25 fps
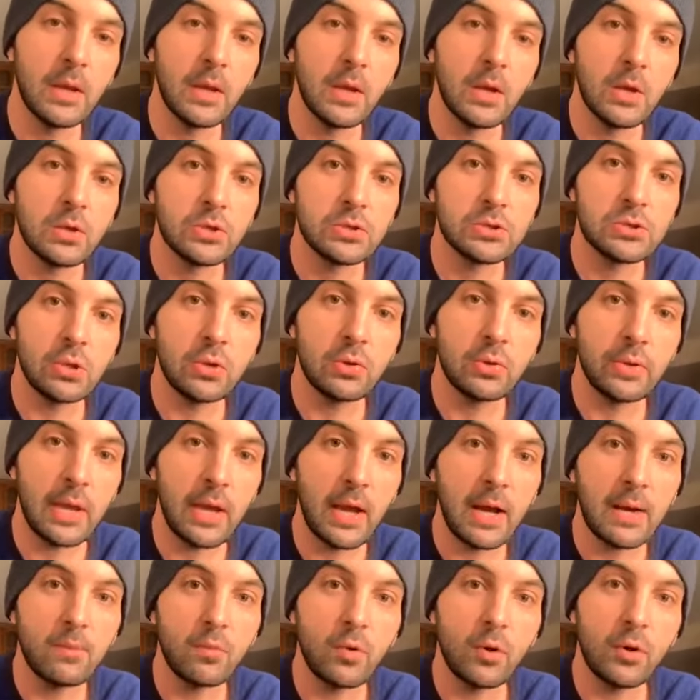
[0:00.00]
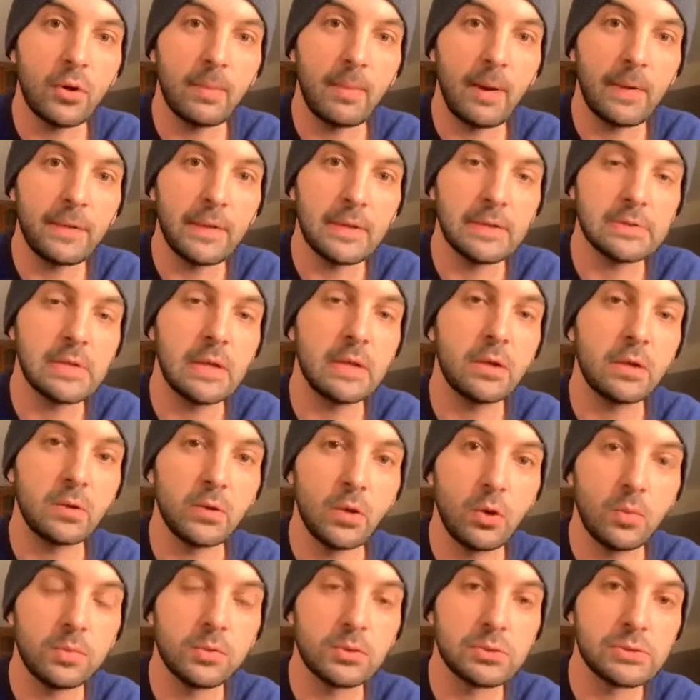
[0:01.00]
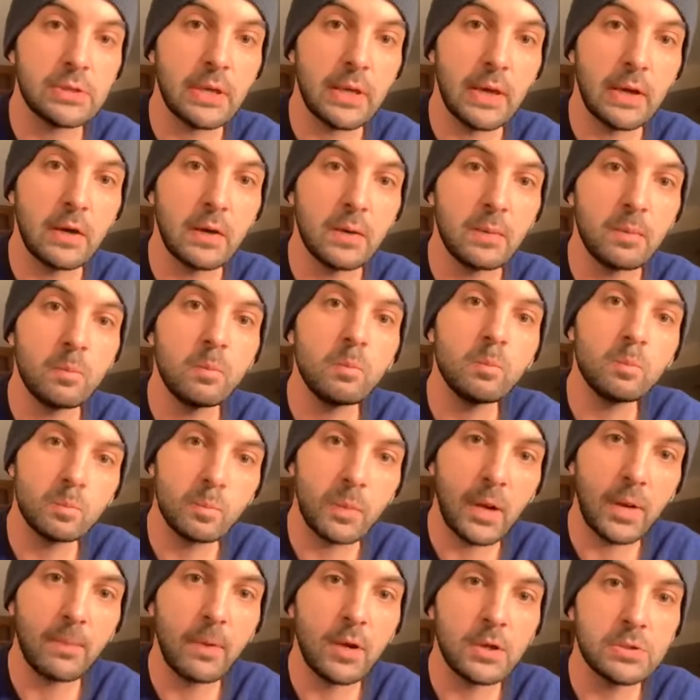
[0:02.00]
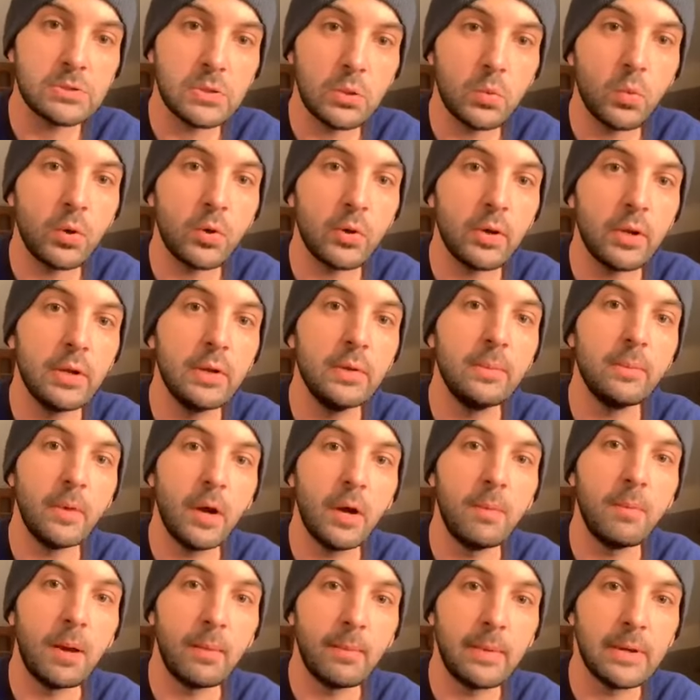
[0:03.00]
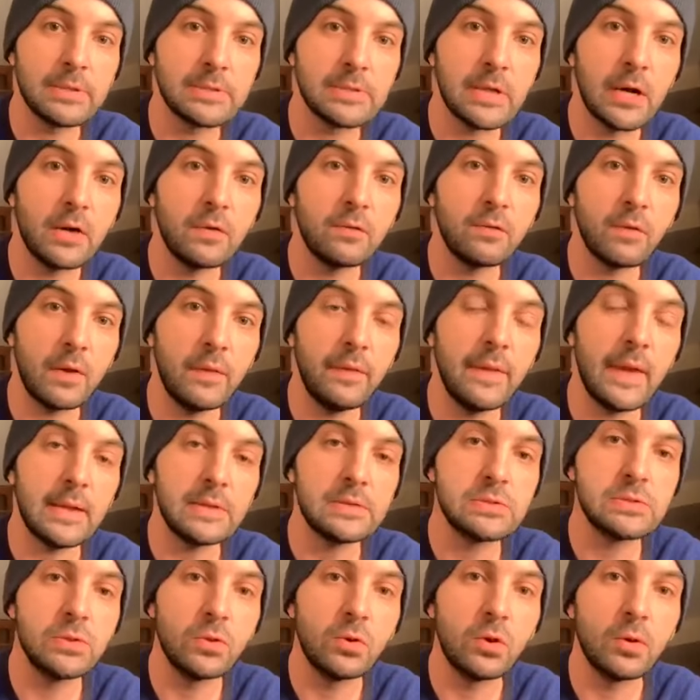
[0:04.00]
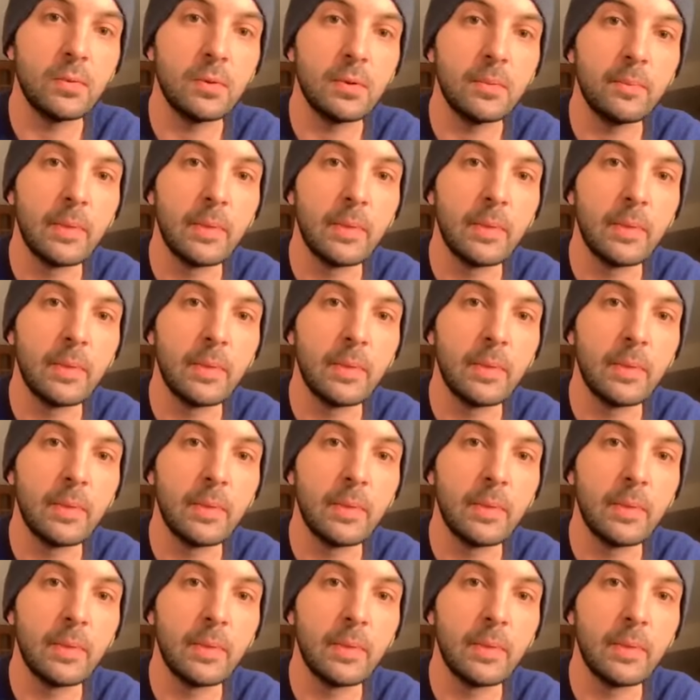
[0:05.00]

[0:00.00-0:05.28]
So yeah, I'm worried about things on a global scale, but I'm also worried about myself, and that's normal.